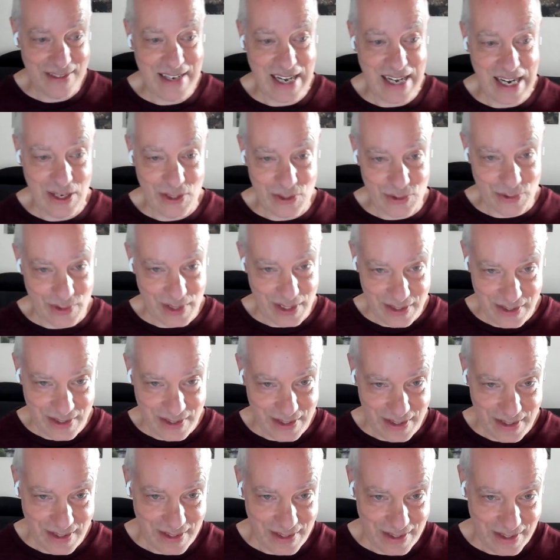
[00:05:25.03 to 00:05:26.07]

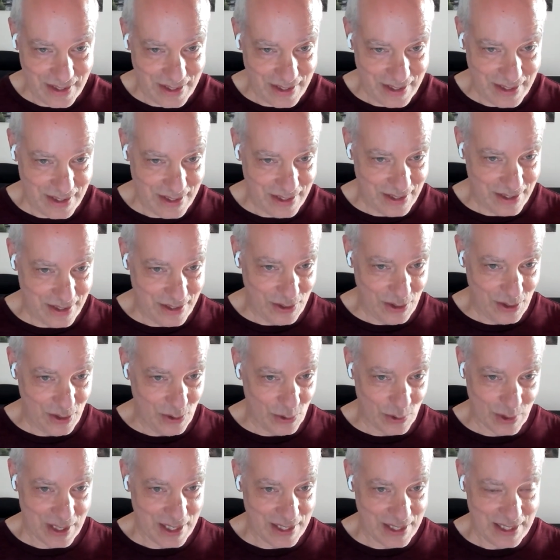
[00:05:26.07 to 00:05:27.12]
dangerous to the
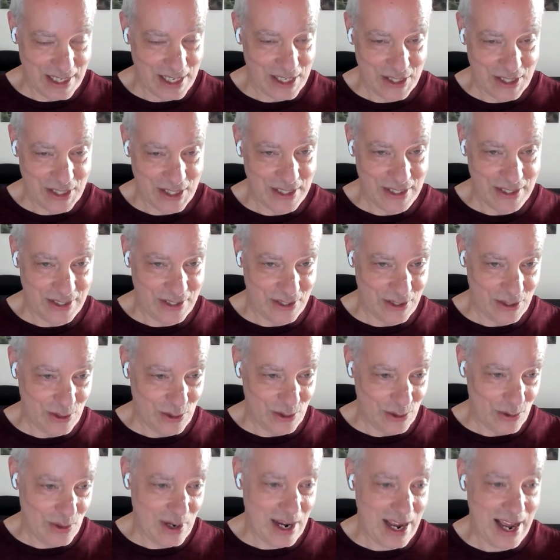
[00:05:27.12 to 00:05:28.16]
organization
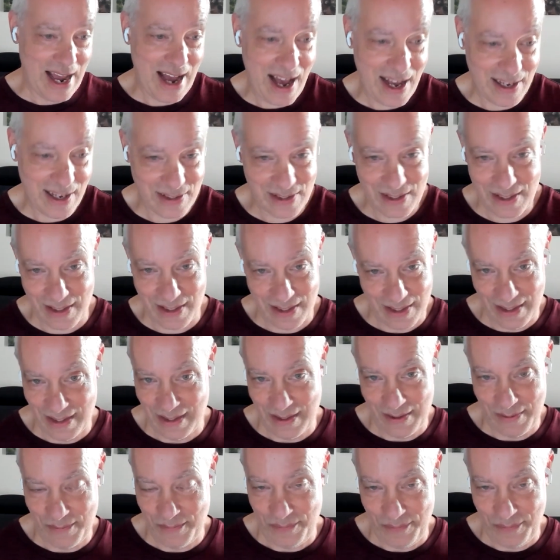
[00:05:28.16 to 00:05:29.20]
to ask
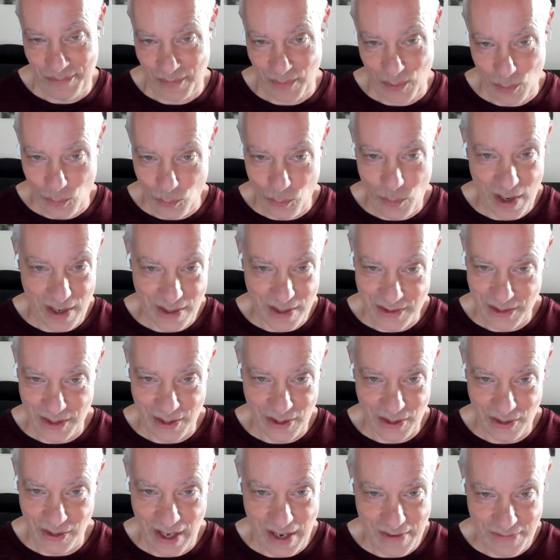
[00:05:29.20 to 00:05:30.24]
what is a
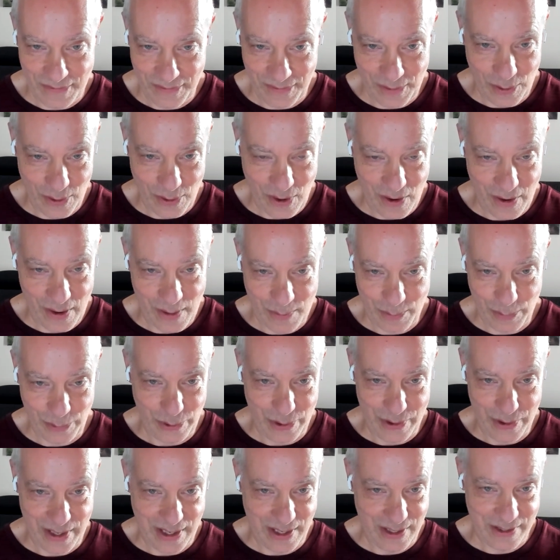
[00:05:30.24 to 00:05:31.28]
good life for our
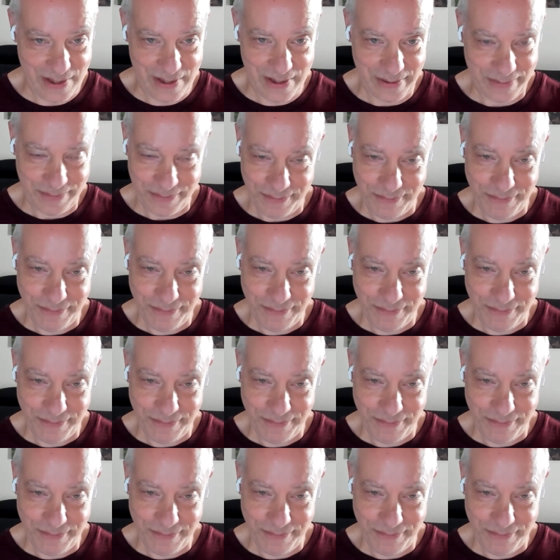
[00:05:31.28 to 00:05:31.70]
employees.